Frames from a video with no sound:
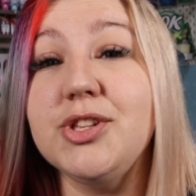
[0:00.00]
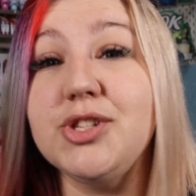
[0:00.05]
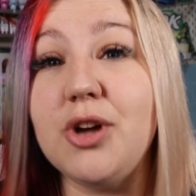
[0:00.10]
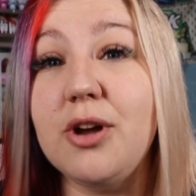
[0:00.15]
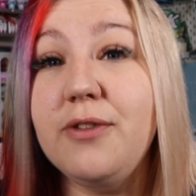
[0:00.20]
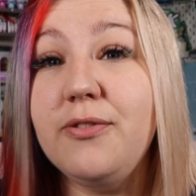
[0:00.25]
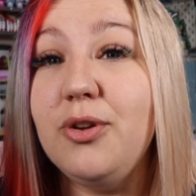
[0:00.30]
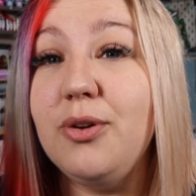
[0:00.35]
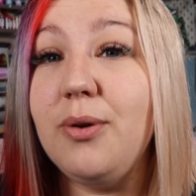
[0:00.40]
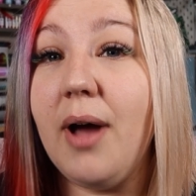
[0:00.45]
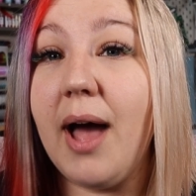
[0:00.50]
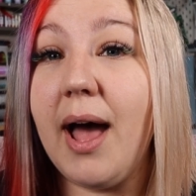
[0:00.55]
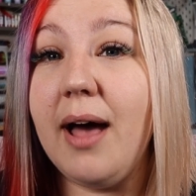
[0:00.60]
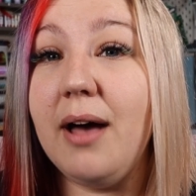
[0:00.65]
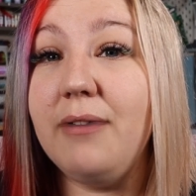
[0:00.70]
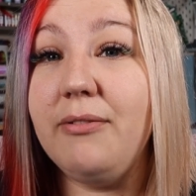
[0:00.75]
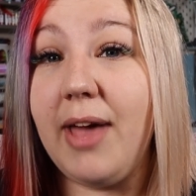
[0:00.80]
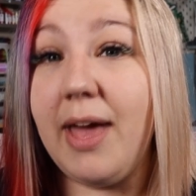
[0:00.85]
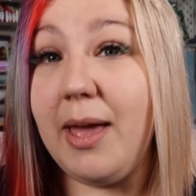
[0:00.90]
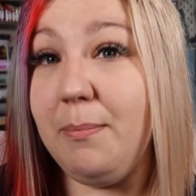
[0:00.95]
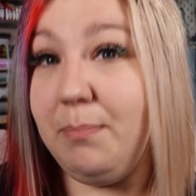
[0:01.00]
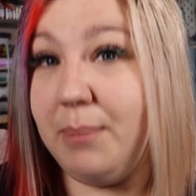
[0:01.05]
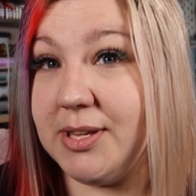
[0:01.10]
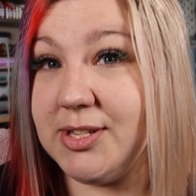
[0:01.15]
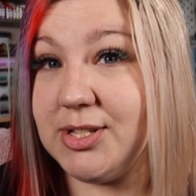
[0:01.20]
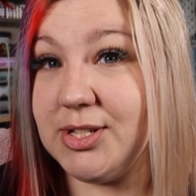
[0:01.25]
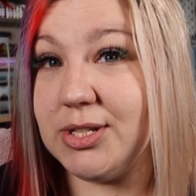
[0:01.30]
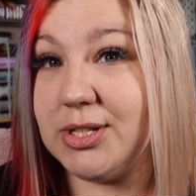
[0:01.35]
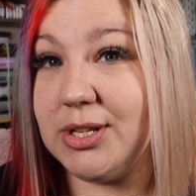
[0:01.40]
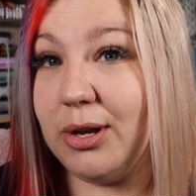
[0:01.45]
So if you have a
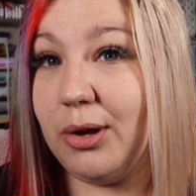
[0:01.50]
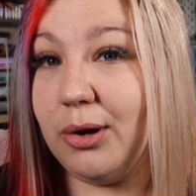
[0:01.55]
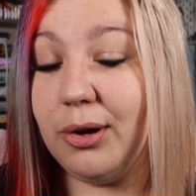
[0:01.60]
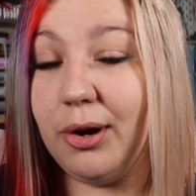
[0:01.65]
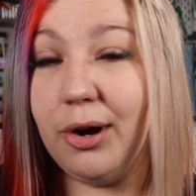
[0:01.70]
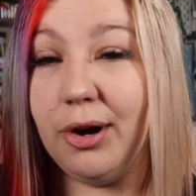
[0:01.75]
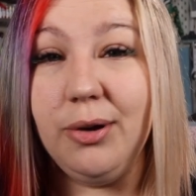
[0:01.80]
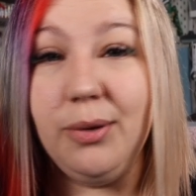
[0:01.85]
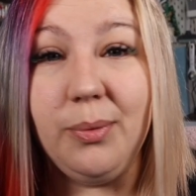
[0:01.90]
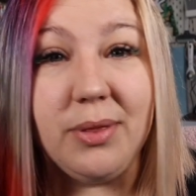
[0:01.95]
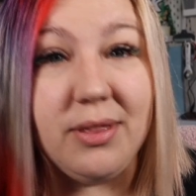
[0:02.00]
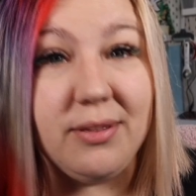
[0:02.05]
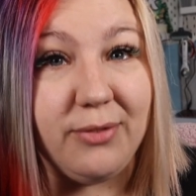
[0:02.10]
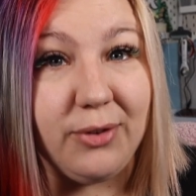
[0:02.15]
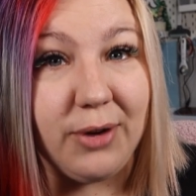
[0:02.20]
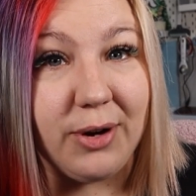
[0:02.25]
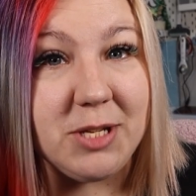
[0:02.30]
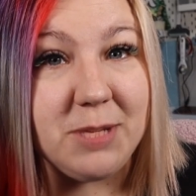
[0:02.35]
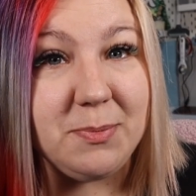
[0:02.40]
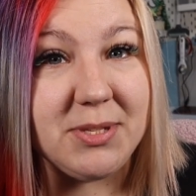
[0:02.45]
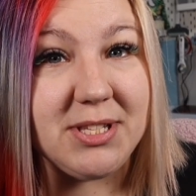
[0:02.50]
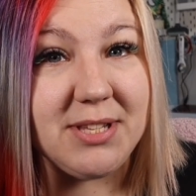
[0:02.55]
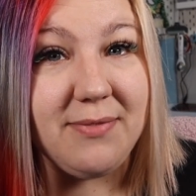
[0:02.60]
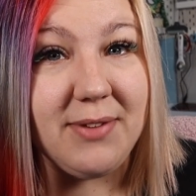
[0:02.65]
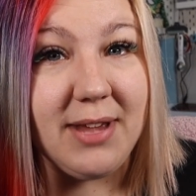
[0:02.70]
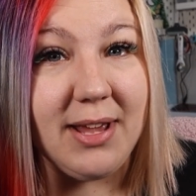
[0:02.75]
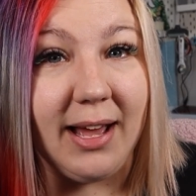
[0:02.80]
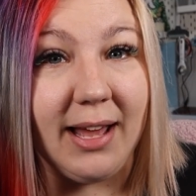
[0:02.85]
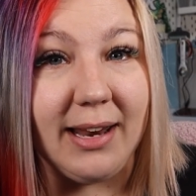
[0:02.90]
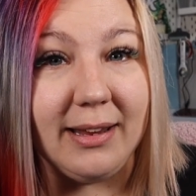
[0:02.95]
business logo with a very
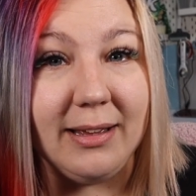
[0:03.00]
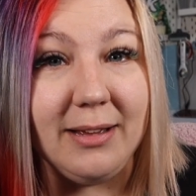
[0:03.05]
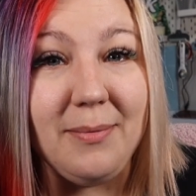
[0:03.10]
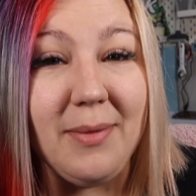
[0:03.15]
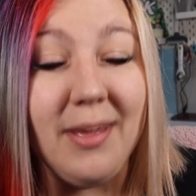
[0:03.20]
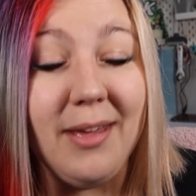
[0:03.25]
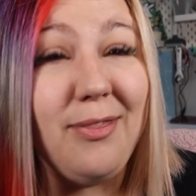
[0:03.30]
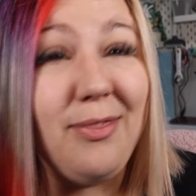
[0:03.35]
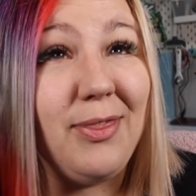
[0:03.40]
specific color,